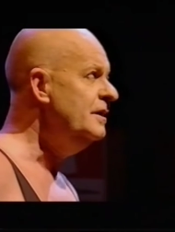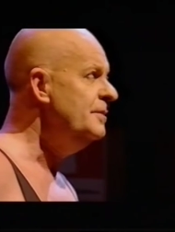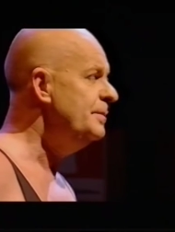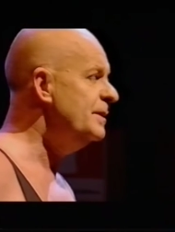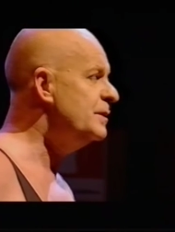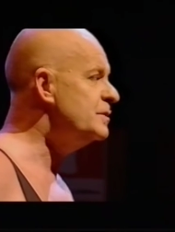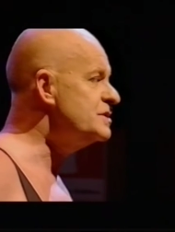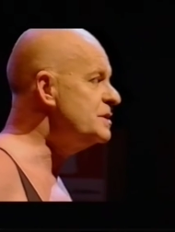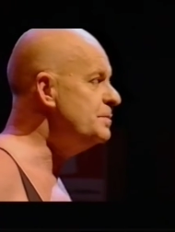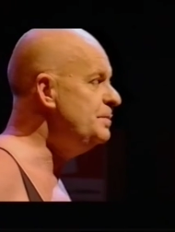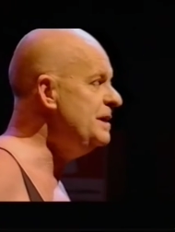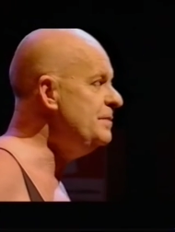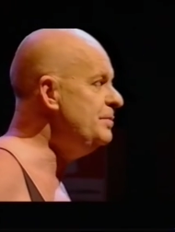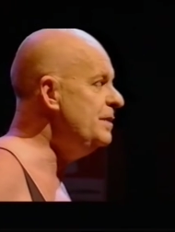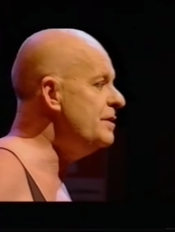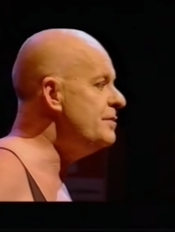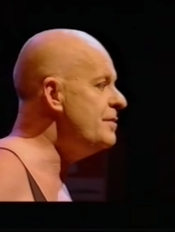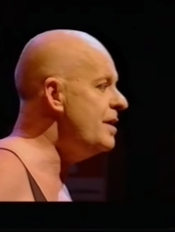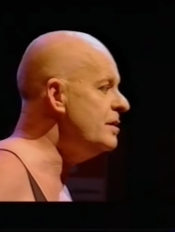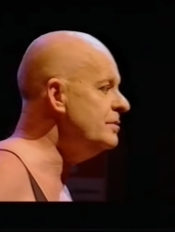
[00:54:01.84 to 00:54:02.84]
because the
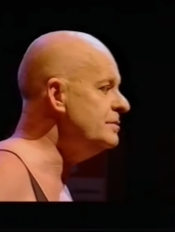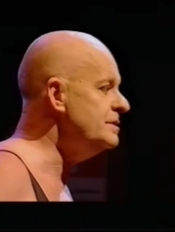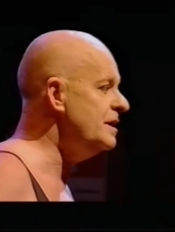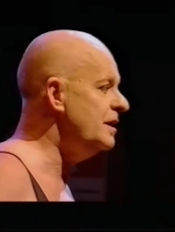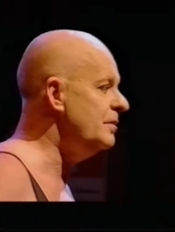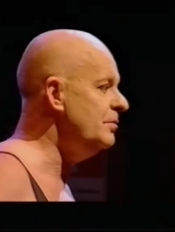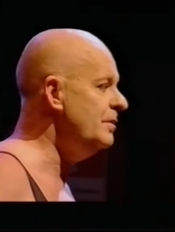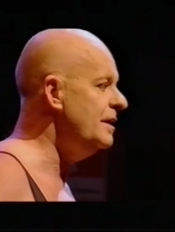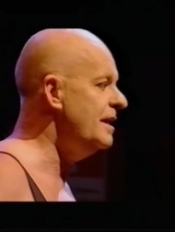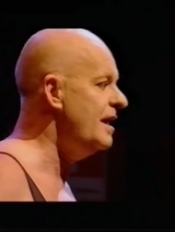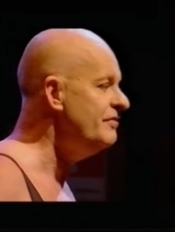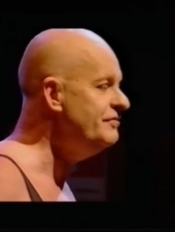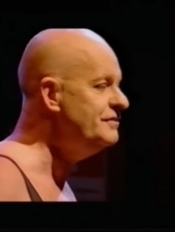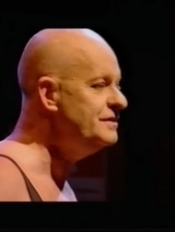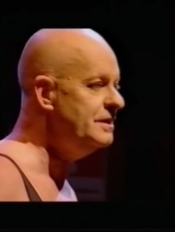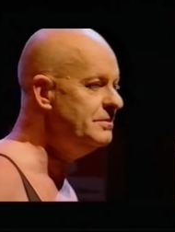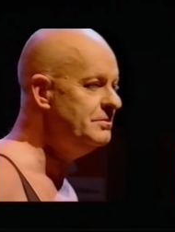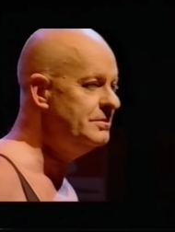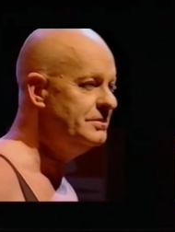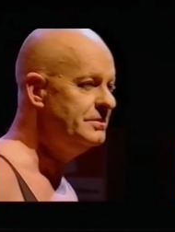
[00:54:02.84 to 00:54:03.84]
people around him loved
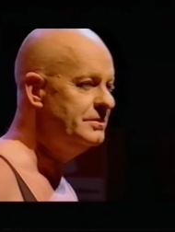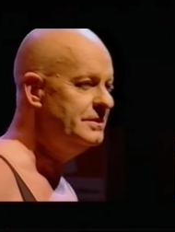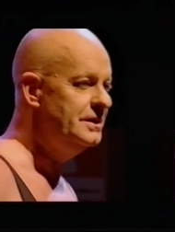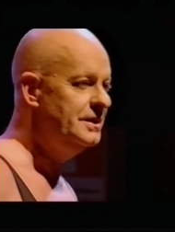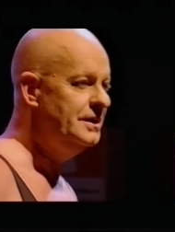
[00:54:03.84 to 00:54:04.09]
him